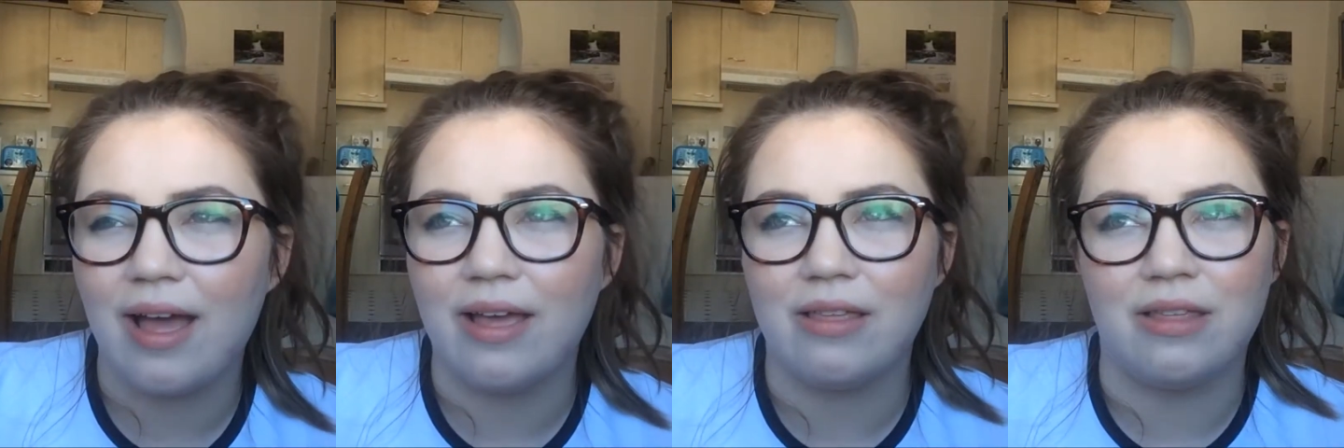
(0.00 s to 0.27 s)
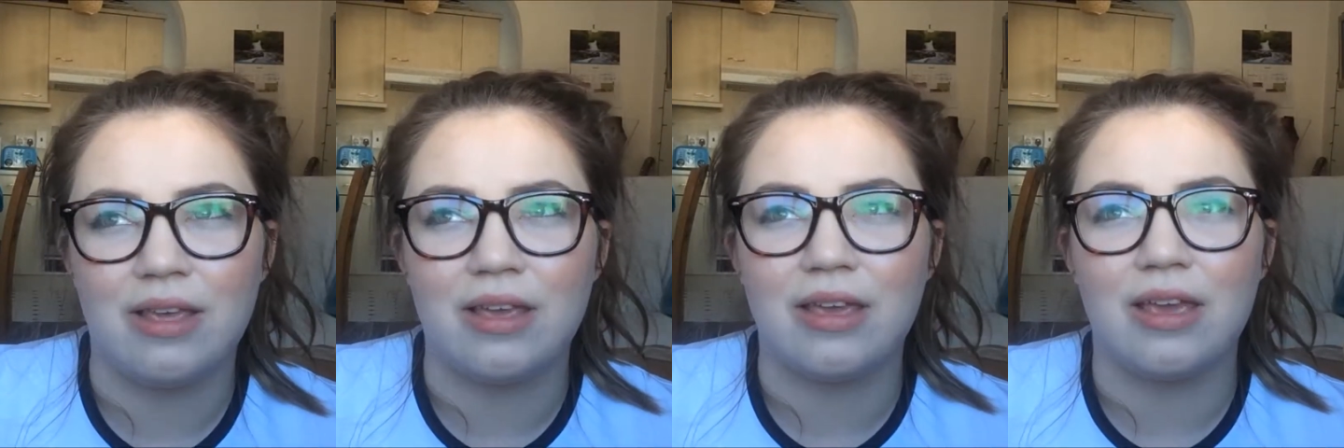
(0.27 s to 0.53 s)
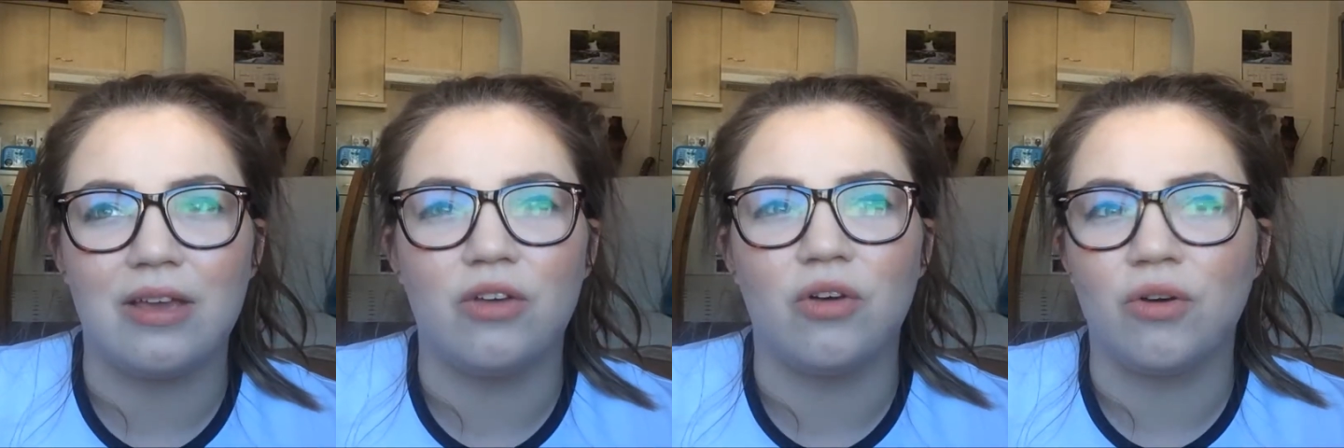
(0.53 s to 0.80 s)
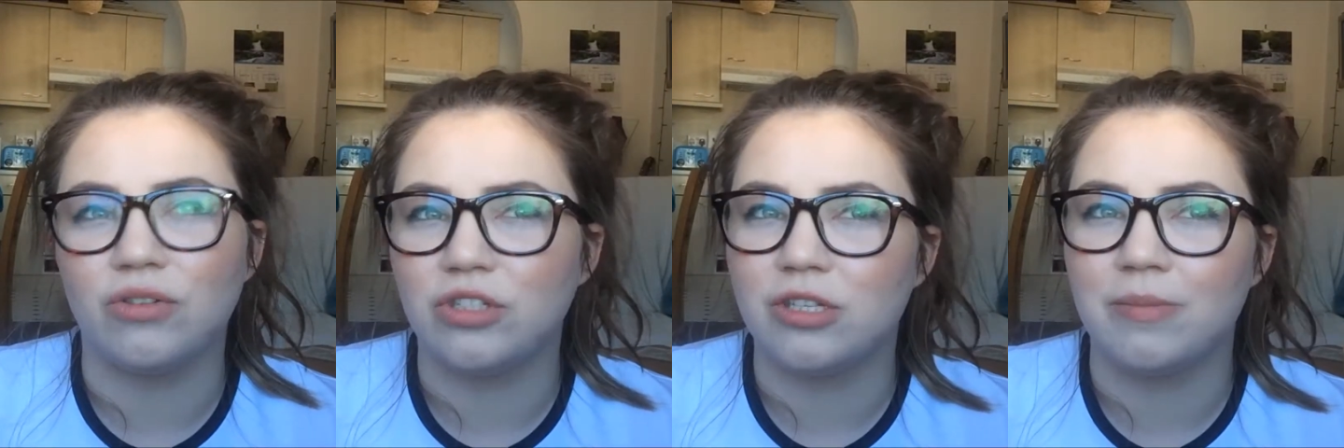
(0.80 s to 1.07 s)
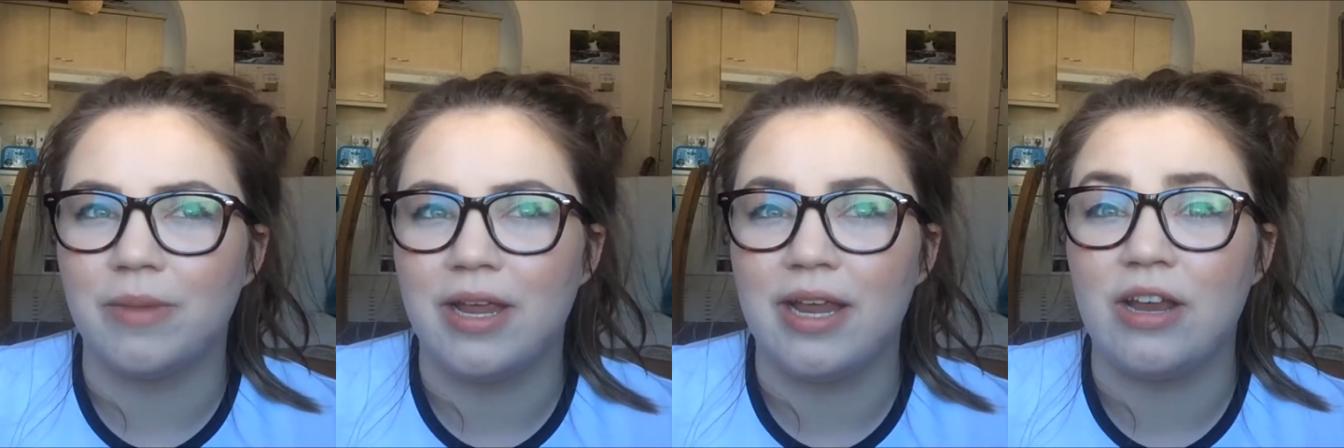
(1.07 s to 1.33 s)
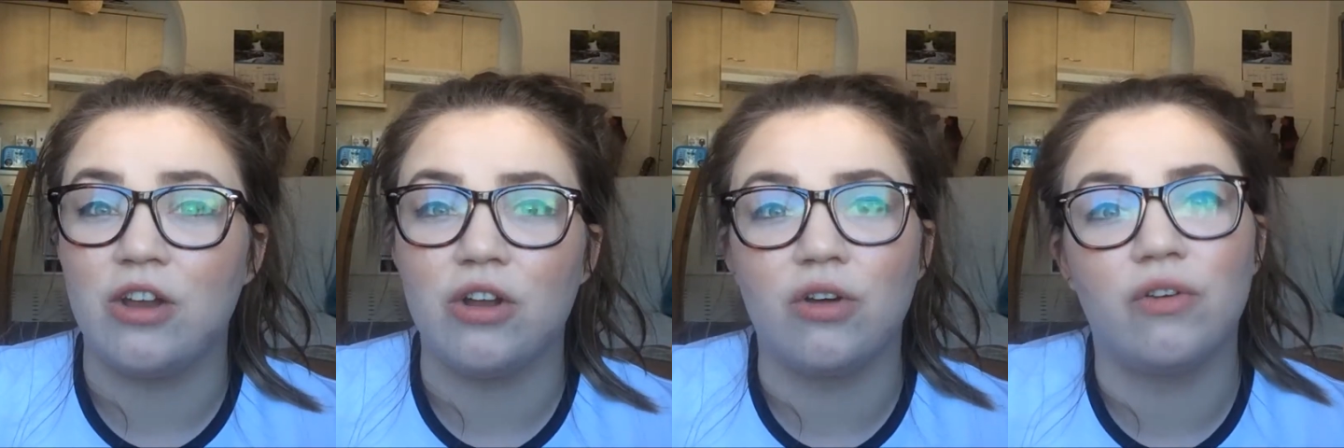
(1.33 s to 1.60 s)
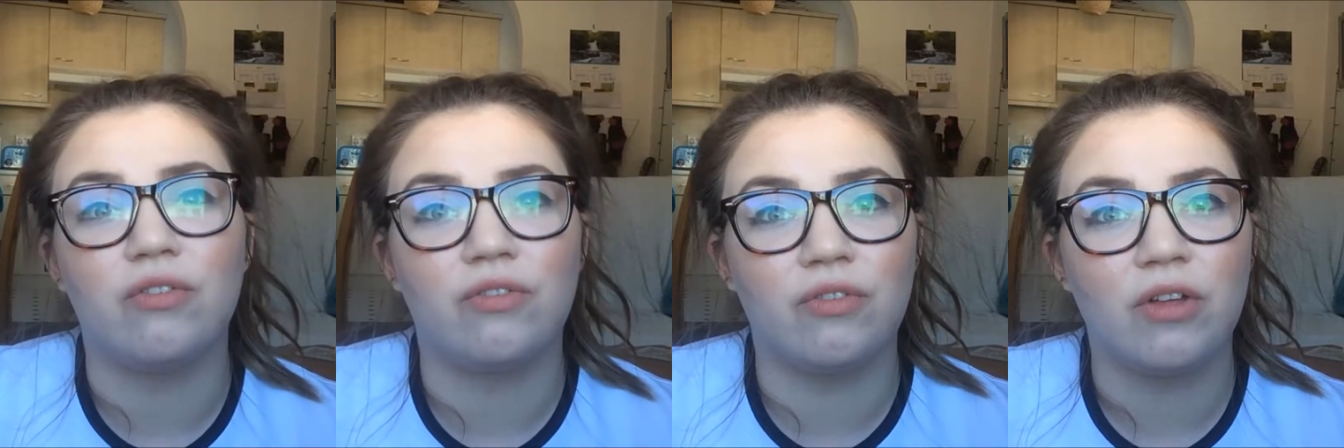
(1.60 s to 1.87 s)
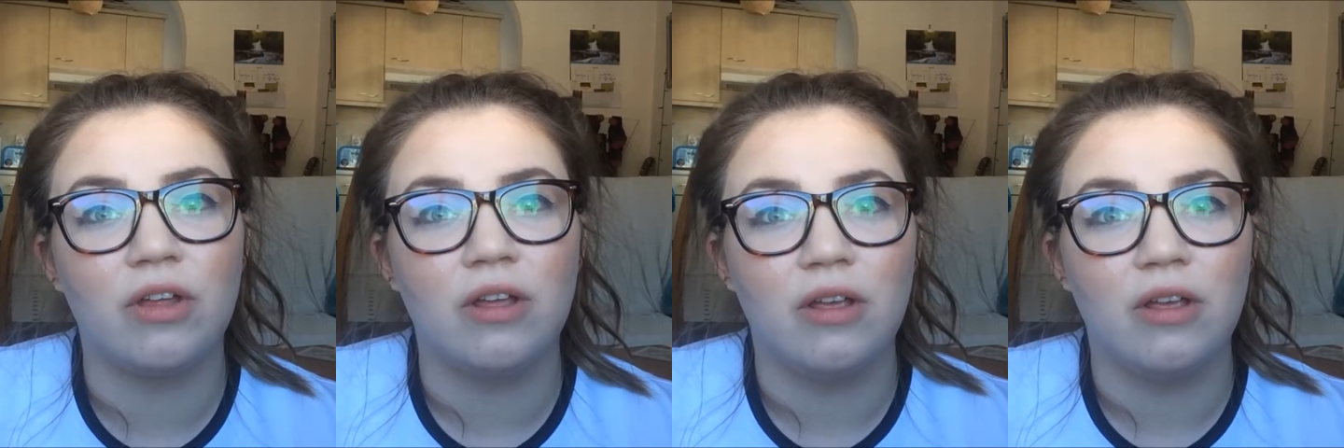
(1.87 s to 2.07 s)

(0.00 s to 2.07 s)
I think it got to me enough